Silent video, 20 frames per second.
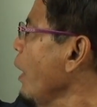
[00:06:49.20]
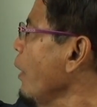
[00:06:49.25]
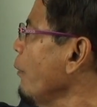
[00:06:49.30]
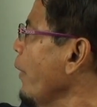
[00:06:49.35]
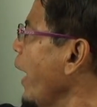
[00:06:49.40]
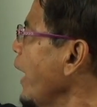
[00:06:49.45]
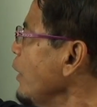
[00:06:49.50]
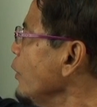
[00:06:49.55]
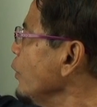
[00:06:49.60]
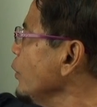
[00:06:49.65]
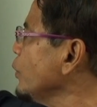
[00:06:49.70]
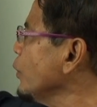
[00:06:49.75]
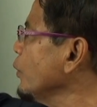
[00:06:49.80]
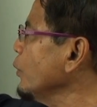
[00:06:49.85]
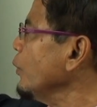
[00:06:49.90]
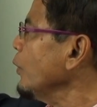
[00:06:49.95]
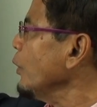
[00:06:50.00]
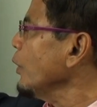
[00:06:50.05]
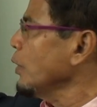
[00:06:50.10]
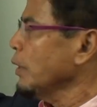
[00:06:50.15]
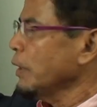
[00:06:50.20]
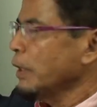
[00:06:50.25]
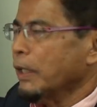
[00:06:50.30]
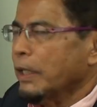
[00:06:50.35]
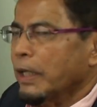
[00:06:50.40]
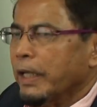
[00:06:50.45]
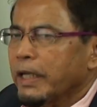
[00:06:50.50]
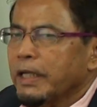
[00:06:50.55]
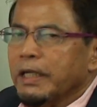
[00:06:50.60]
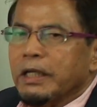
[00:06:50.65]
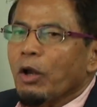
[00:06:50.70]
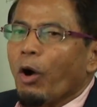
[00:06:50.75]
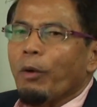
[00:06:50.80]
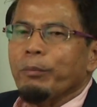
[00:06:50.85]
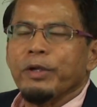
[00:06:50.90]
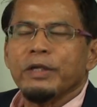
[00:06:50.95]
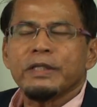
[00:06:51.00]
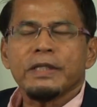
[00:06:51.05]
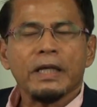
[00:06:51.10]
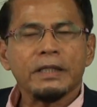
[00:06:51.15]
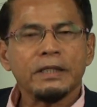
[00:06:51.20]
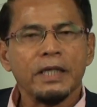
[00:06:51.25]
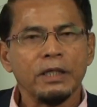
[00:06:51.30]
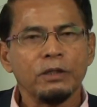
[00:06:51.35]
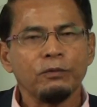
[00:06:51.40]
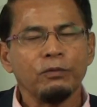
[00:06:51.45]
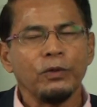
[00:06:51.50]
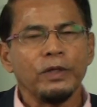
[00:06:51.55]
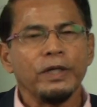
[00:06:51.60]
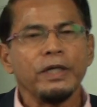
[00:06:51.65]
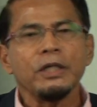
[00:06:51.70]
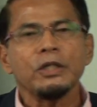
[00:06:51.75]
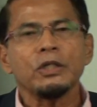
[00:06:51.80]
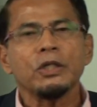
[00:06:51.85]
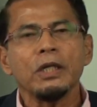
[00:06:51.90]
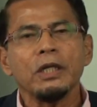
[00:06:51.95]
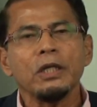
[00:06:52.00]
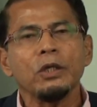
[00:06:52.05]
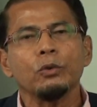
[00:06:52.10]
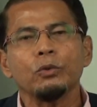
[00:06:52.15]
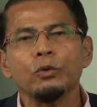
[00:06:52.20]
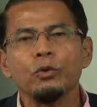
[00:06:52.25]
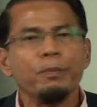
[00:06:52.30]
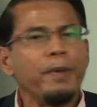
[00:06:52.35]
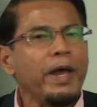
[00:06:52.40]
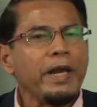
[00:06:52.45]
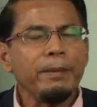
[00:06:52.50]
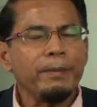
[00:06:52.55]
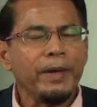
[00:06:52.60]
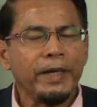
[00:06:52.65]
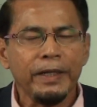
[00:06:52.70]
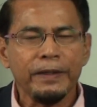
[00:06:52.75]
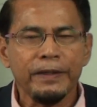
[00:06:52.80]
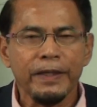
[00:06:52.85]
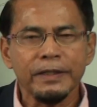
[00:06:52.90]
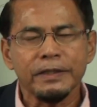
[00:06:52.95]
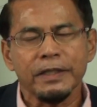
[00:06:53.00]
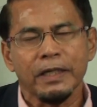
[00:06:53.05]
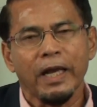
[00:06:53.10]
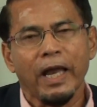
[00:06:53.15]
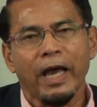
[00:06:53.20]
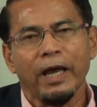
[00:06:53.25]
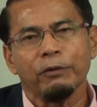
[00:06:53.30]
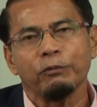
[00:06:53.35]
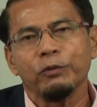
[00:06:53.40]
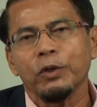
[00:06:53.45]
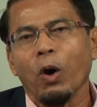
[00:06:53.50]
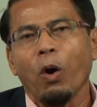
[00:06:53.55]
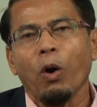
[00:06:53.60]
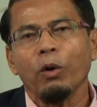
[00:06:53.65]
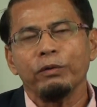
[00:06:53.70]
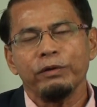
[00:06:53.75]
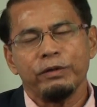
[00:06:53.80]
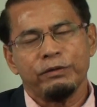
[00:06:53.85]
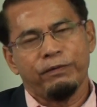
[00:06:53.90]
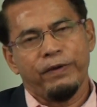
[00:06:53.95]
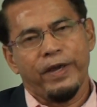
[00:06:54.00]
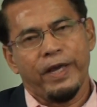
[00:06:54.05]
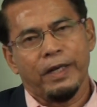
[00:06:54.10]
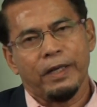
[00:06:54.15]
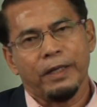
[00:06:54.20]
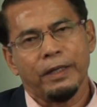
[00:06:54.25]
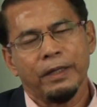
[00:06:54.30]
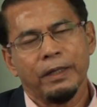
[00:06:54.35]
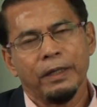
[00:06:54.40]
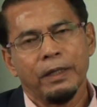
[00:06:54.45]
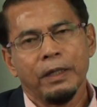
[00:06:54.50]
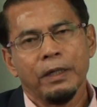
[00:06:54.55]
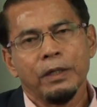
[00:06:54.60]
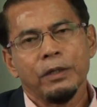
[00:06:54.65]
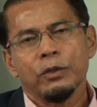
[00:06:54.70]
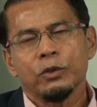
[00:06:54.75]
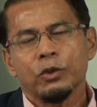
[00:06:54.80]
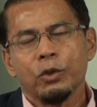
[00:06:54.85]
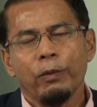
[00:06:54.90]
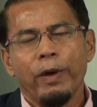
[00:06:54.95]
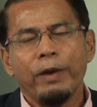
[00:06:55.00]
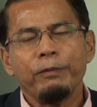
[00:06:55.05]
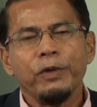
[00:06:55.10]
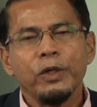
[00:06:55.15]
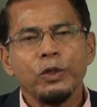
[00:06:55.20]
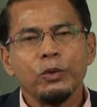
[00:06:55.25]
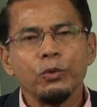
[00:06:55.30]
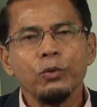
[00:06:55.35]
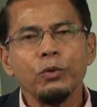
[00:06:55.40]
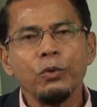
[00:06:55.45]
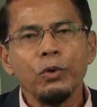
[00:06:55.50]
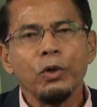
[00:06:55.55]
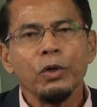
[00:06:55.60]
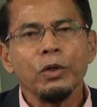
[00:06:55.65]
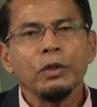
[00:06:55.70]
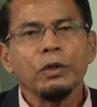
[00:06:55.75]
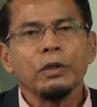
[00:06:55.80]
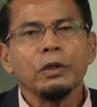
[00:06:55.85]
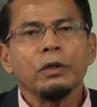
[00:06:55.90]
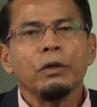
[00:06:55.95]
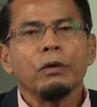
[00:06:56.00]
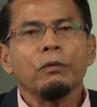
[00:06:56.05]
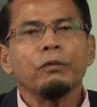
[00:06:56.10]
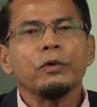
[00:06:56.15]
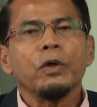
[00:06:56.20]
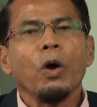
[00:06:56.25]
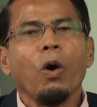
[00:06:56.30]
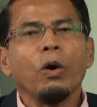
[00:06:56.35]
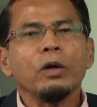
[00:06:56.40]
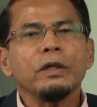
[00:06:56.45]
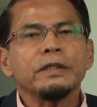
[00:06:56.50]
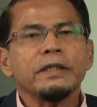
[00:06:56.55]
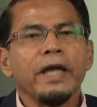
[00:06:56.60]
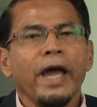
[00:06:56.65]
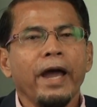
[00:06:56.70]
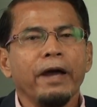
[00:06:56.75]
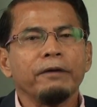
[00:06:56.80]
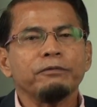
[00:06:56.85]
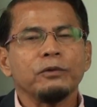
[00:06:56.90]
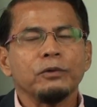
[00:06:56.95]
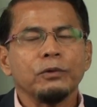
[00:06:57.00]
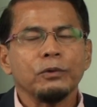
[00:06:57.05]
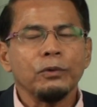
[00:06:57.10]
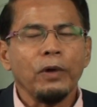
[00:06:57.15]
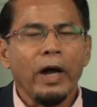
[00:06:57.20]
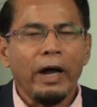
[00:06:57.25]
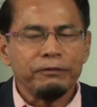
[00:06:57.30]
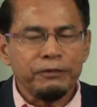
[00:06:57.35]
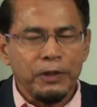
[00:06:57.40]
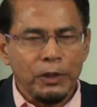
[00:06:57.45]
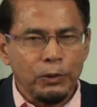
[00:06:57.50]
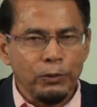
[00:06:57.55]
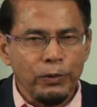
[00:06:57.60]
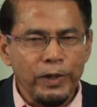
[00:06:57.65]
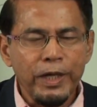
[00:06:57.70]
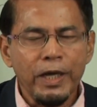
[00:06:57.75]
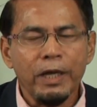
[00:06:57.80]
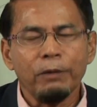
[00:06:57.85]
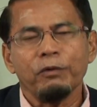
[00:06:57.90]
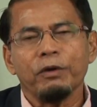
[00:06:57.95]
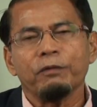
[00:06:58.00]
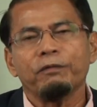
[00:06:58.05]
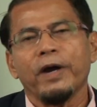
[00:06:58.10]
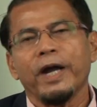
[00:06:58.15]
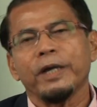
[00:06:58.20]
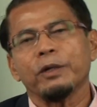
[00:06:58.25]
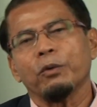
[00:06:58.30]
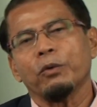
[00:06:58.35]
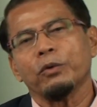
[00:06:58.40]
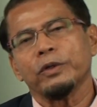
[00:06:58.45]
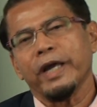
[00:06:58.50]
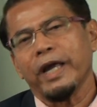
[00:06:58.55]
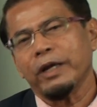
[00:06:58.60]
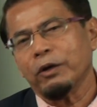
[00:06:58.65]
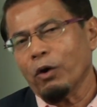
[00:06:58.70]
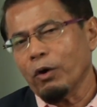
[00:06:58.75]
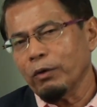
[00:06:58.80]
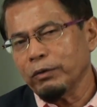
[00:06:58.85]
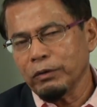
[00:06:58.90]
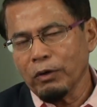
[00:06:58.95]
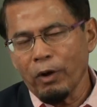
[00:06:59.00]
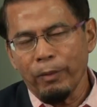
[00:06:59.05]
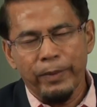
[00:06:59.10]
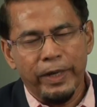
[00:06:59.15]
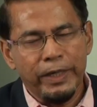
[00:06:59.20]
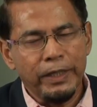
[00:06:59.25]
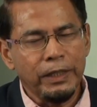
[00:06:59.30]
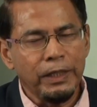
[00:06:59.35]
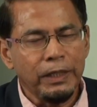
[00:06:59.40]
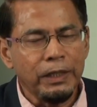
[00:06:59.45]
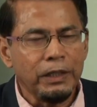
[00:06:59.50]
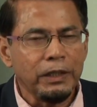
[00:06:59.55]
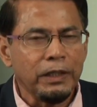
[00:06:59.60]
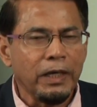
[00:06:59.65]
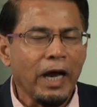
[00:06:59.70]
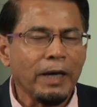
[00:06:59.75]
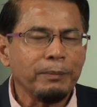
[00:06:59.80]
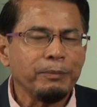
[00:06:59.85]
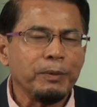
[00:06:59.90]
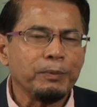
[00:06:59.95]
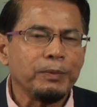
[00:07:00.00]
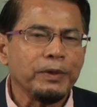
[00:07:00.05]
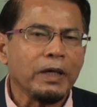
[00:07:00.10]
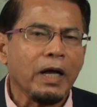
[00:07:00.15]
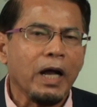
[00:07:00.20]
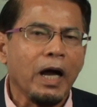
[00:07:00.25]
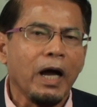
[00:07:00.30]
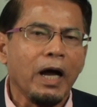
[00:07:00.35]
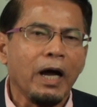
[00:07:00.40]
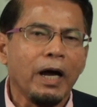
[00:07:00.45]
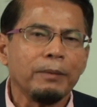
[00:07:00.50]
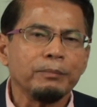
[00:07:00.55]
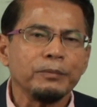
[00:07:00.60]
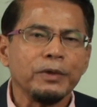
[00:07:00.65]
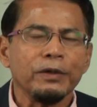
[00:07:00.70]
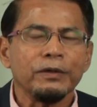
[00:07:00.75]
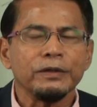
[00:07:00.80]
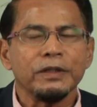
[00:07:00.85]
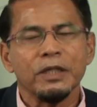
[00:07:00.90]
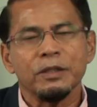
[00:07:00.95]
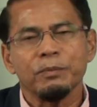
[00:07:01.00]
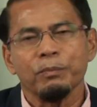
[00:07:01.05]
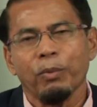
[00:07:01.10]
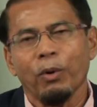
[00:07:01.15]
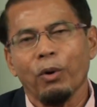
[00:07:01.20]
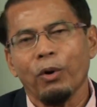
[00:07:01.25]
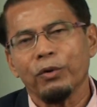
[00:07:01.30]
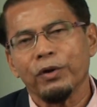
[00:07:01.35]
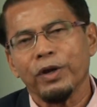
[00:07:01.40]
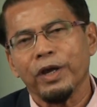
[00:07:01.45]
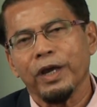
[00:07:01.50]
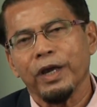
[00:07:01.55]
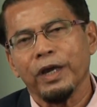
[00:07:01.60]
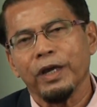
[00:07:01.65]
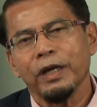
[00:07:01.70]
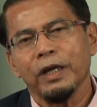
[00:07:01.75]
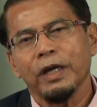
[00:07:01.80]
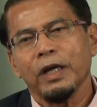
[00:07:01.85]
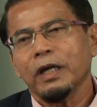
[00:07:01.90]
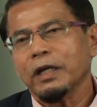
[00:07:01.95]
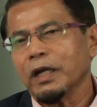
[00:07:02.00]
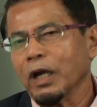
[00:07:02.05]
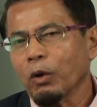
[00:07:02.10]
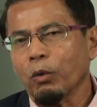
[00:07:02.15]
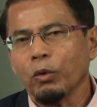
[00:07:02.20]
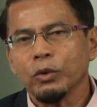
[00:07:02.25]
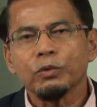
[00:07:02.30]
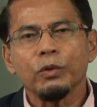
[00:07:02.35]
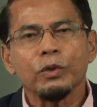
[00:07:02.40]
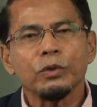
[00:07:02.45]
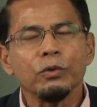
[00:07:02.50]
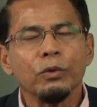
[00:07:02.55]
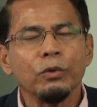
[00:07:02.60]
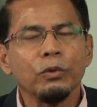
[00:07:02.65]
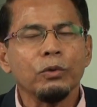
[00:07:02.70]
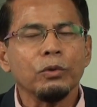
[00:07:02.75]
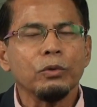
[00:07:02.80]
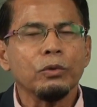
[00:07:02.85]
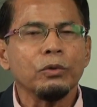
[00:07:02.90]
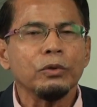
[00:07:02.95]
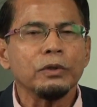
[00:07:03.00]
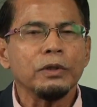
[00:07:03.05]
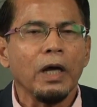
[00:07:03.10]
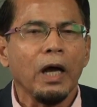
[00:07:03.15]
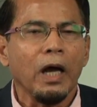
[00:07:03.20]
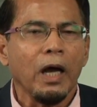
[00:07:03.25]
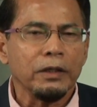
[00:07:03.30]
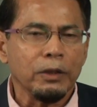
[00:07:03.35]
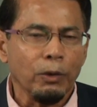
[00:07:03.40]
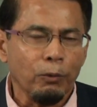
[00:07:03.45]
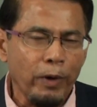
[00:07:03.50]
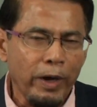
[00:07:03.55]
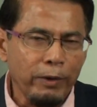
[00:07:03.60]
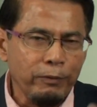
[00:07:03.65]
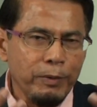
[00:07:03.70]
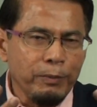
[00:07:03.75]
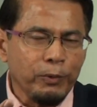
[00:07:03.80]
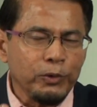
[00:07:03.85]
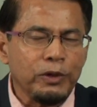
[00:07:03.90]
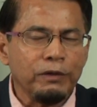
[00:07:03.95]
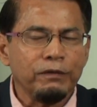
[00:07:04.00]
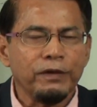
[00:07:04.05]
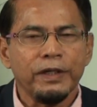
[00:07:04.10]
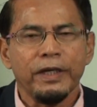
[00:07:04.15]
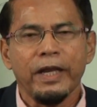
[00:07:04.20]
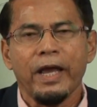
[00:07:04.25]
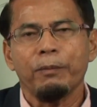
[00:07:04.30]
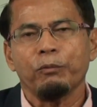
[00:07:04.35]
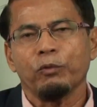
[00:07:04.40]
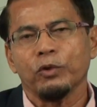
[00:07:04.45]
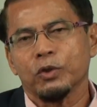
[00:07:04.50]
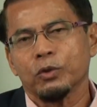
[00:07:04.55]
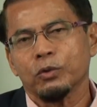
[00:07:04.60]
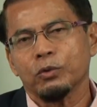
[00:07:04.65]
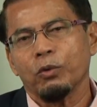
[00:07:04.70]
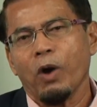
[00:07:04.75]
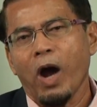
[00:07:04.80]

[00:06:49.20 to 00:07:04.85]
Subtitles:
When you do, it may not be successful. Initially, you do many, many things in life. We always fail. So when we do, we always have to, after doing it, we find, oh, that not many young people come, they were just boring, the coach was no good, the way we motivate them was too